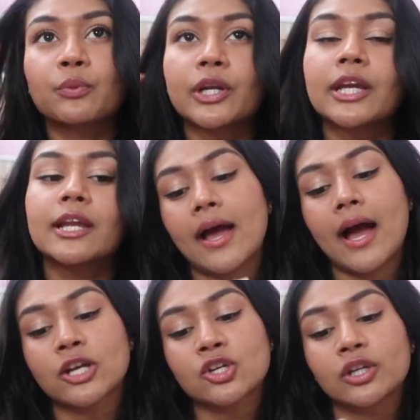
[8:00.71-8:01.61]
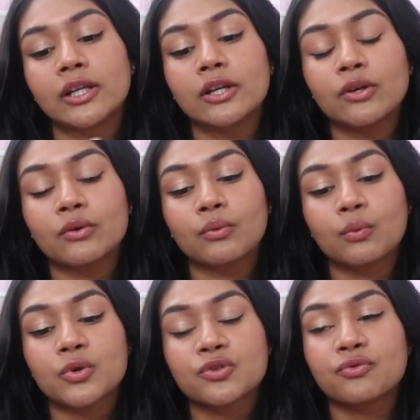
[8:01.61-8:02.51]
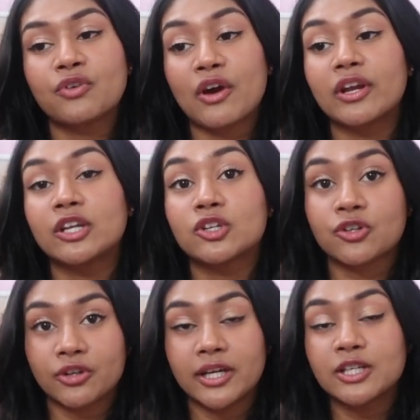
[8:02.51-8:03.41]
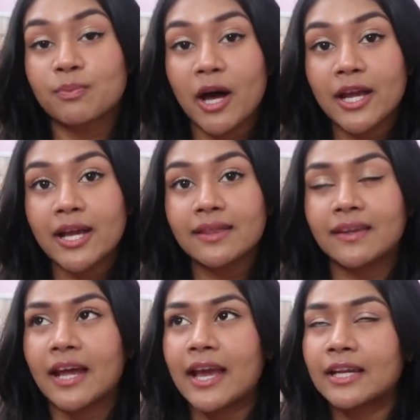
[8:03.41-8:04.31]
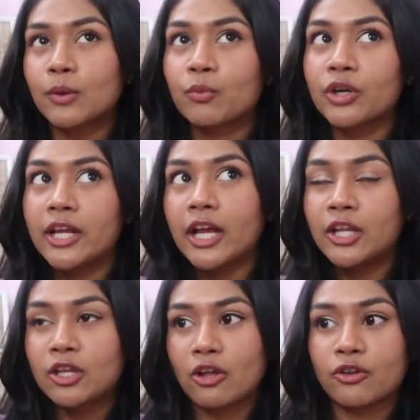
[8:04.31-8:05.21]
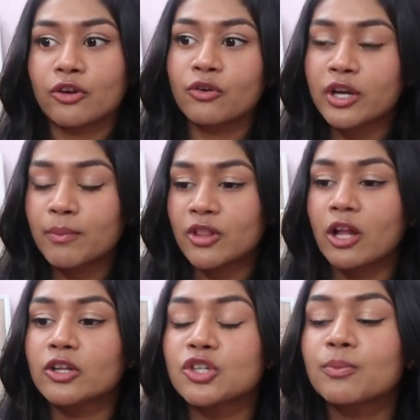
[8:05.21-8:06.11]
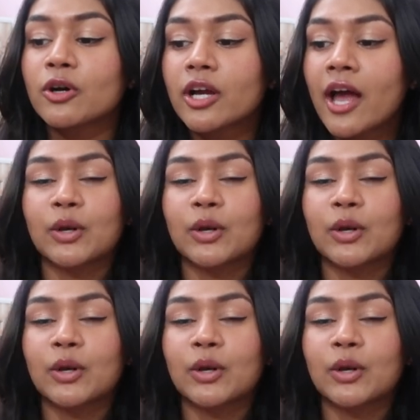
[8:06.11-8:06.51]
read. I actually was very intrigued by it that I ended up reading another Greek mythology book,